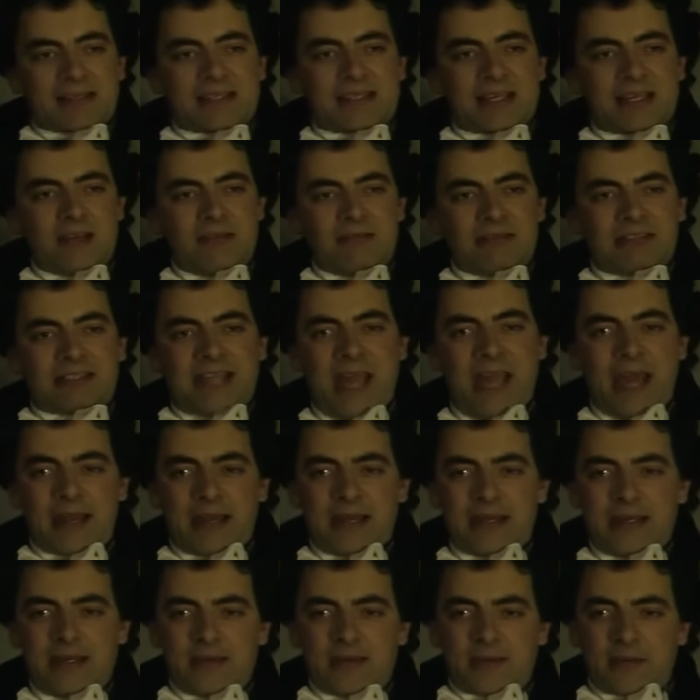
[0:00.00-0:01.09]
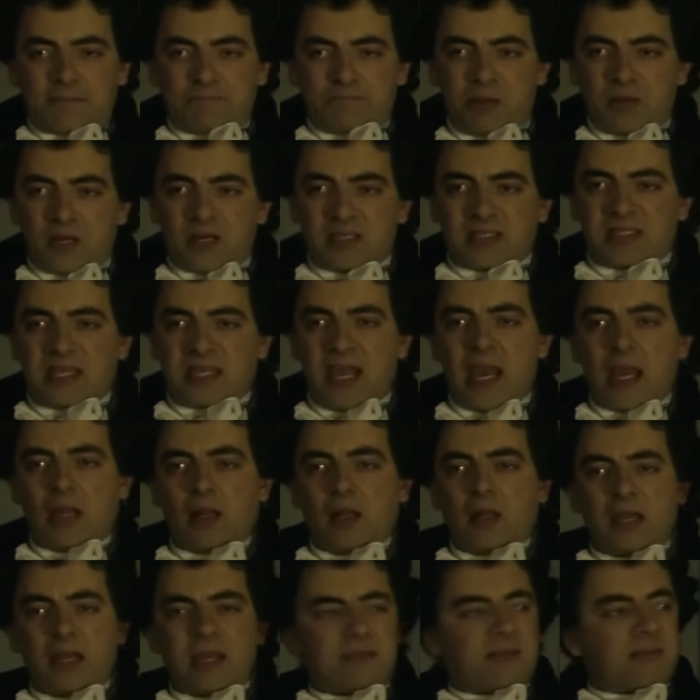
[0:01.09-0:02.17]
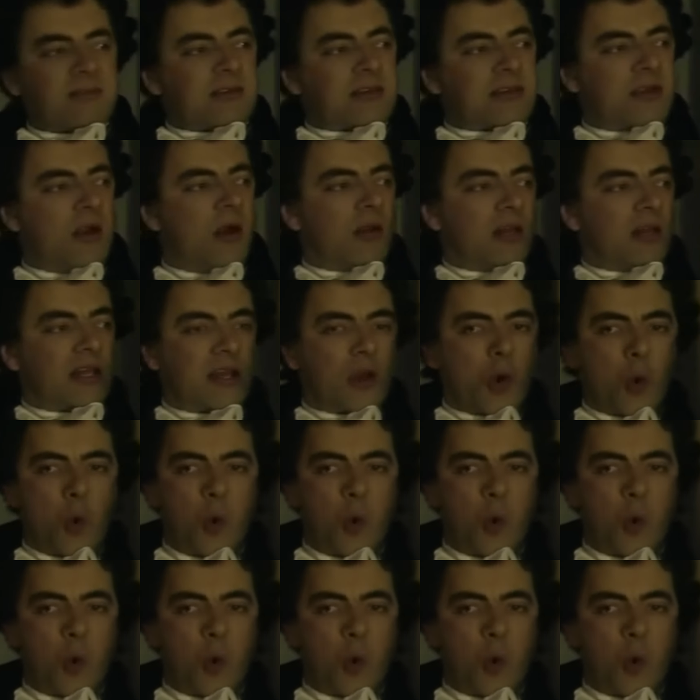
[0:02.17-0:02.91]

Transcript: So cunning, you could put a tail on it and call it a